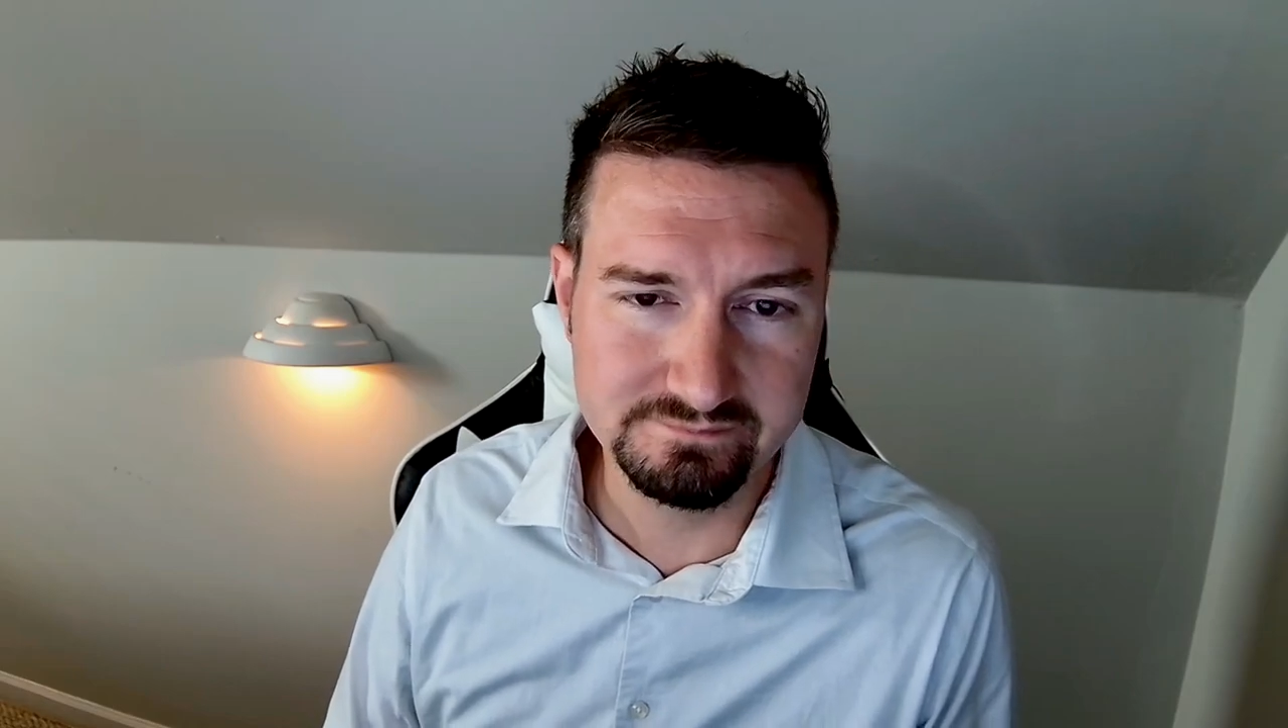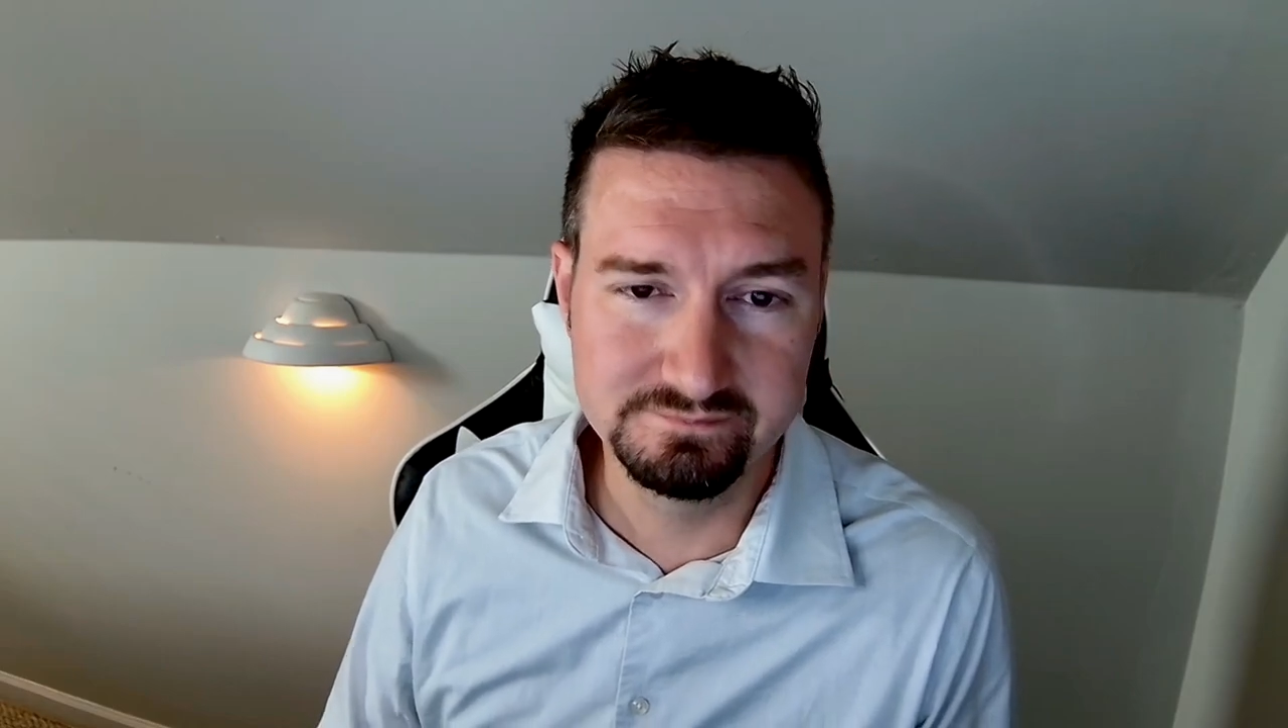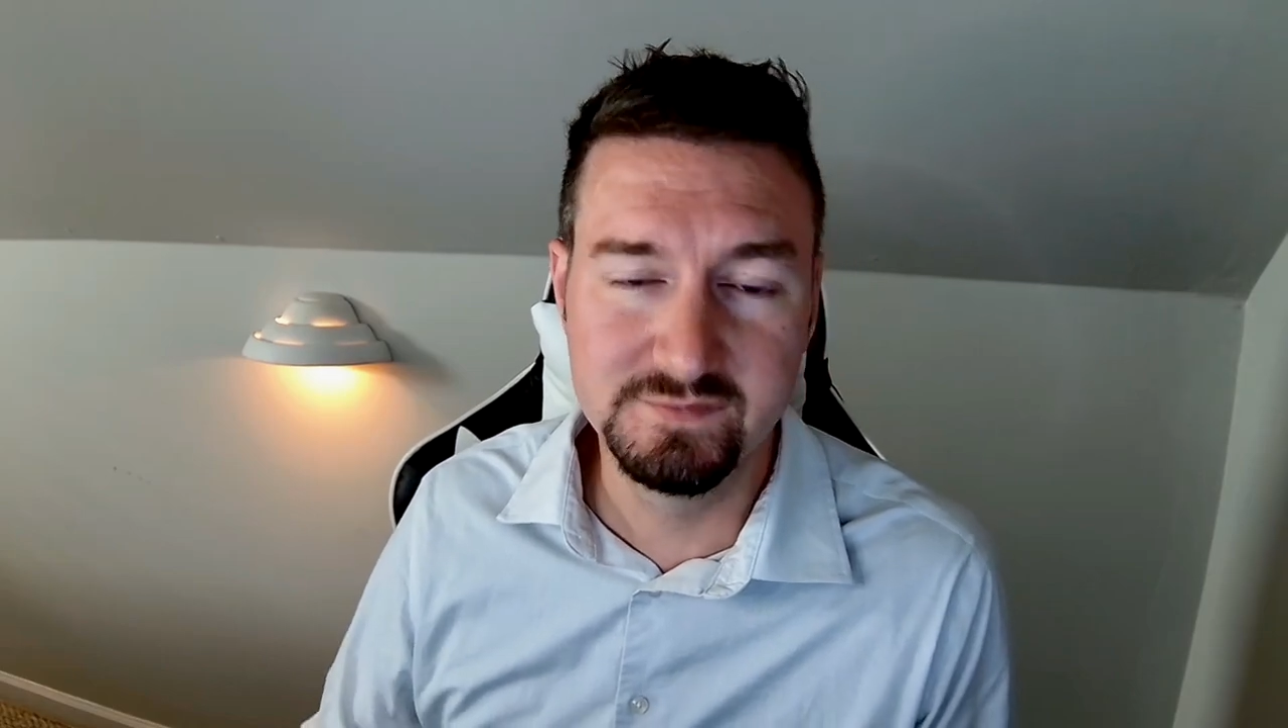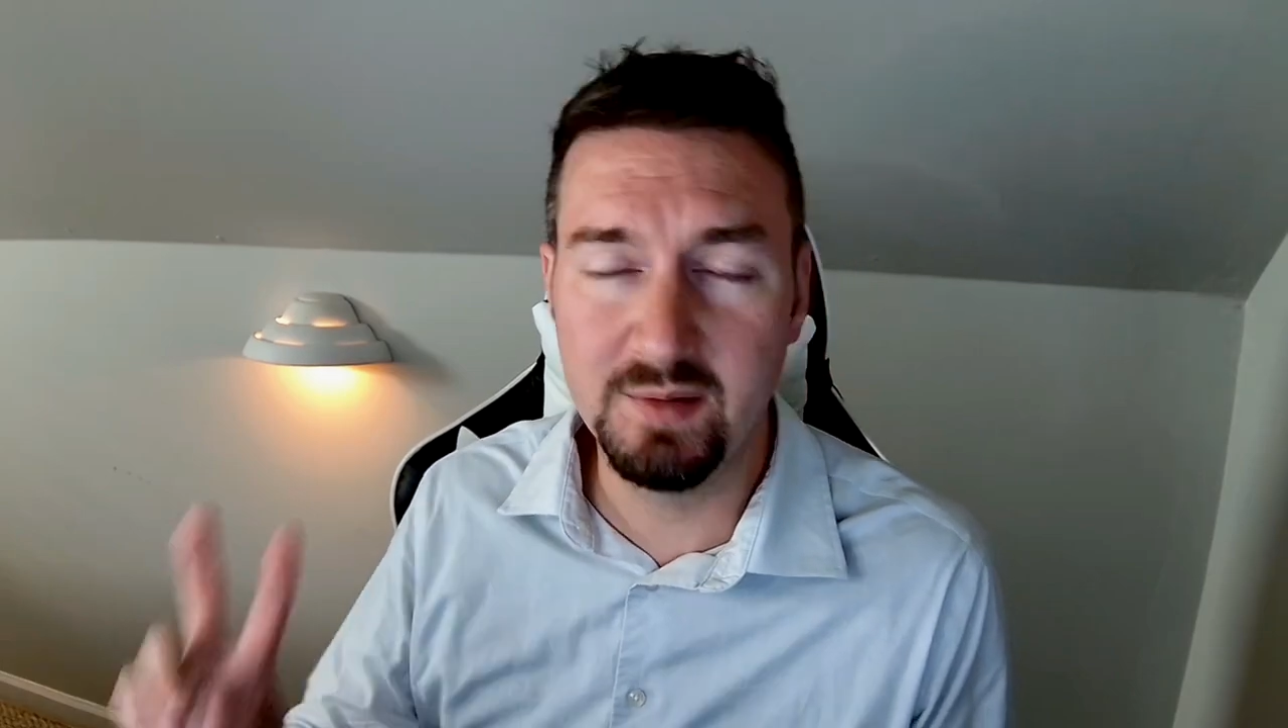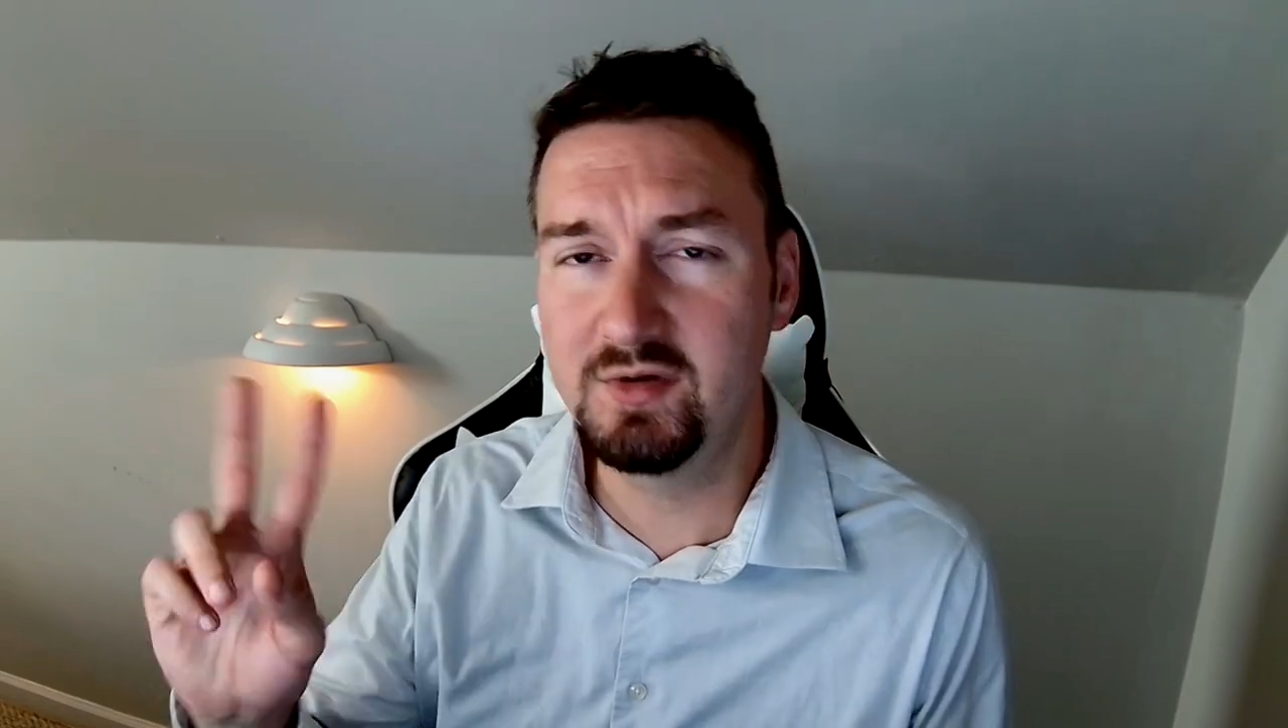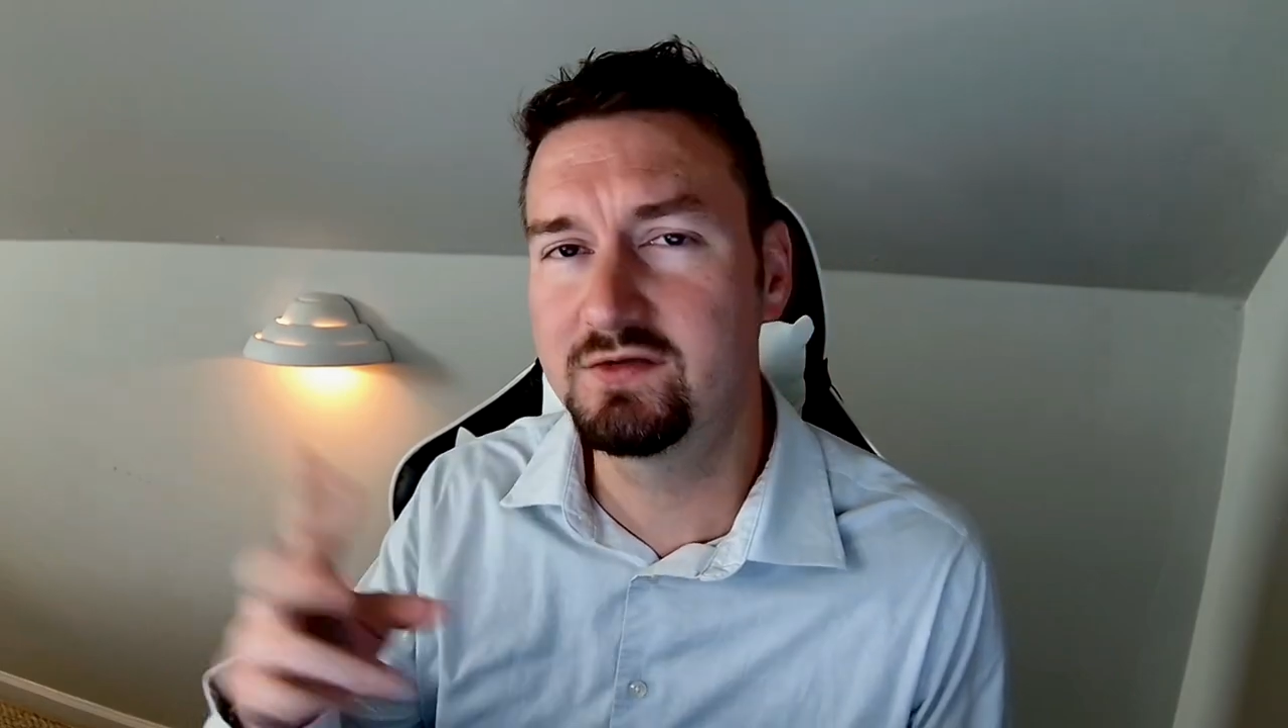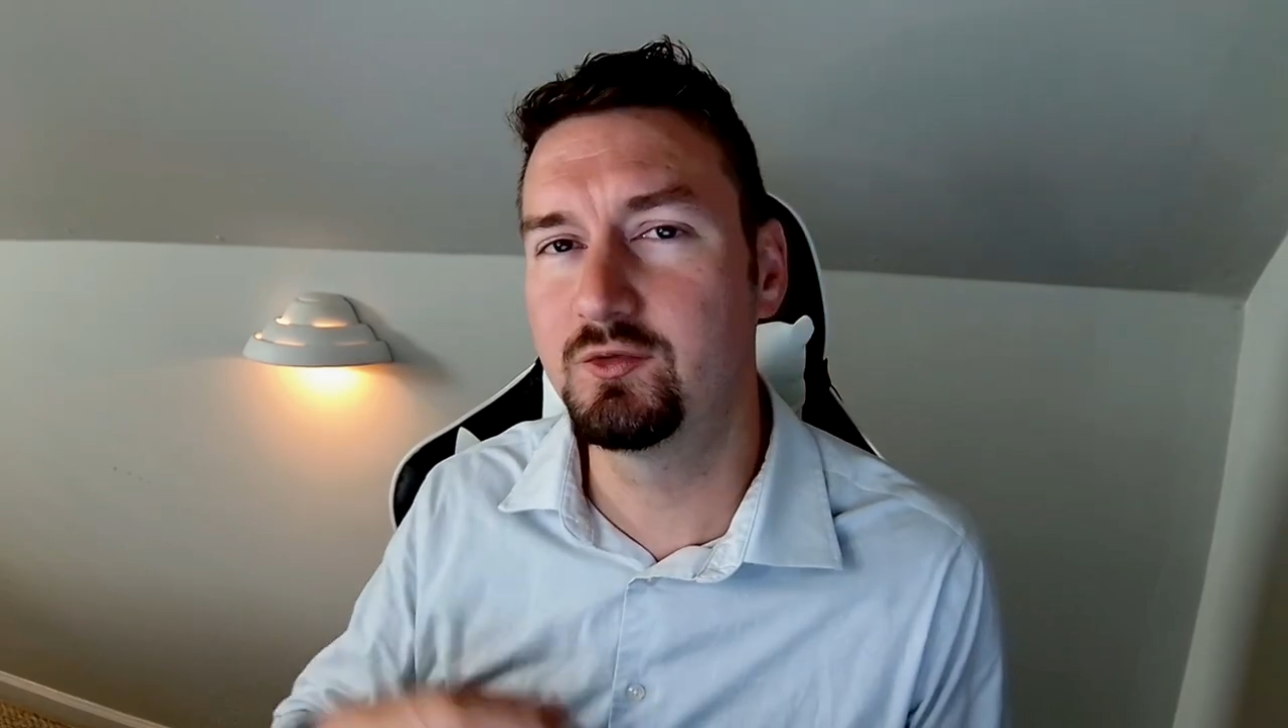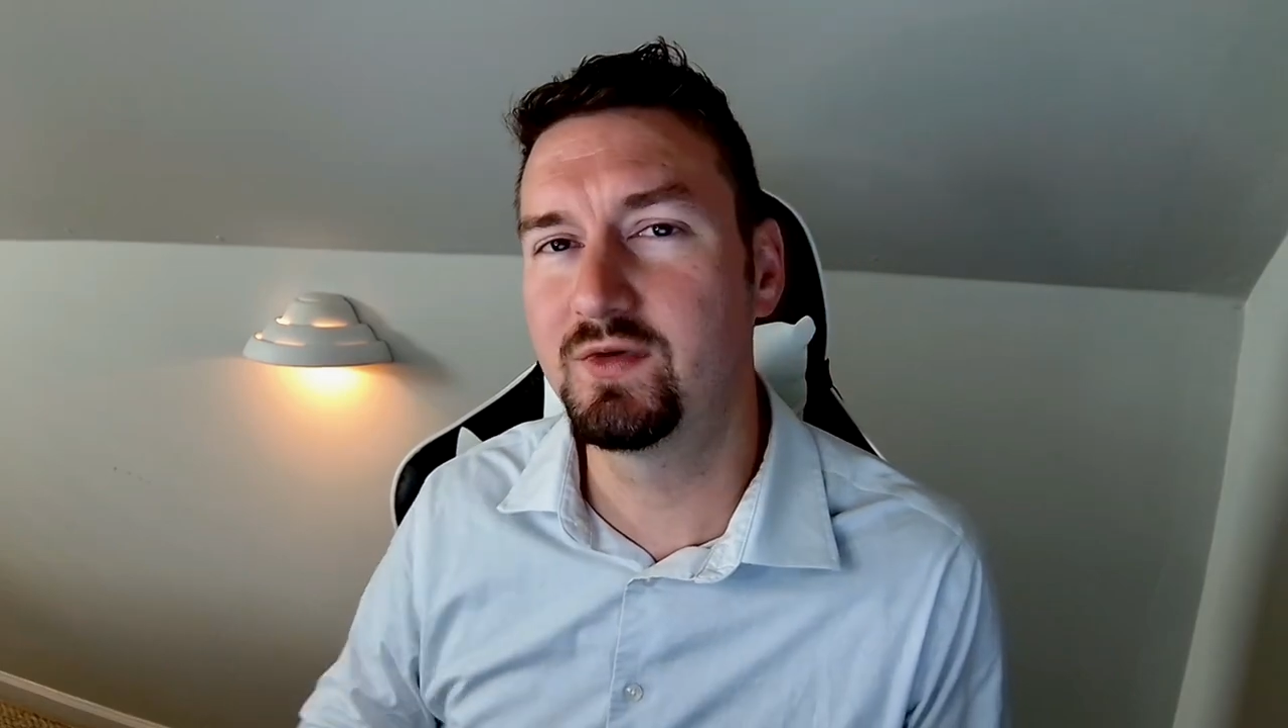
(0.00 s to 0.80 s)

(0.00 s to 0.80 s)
Number two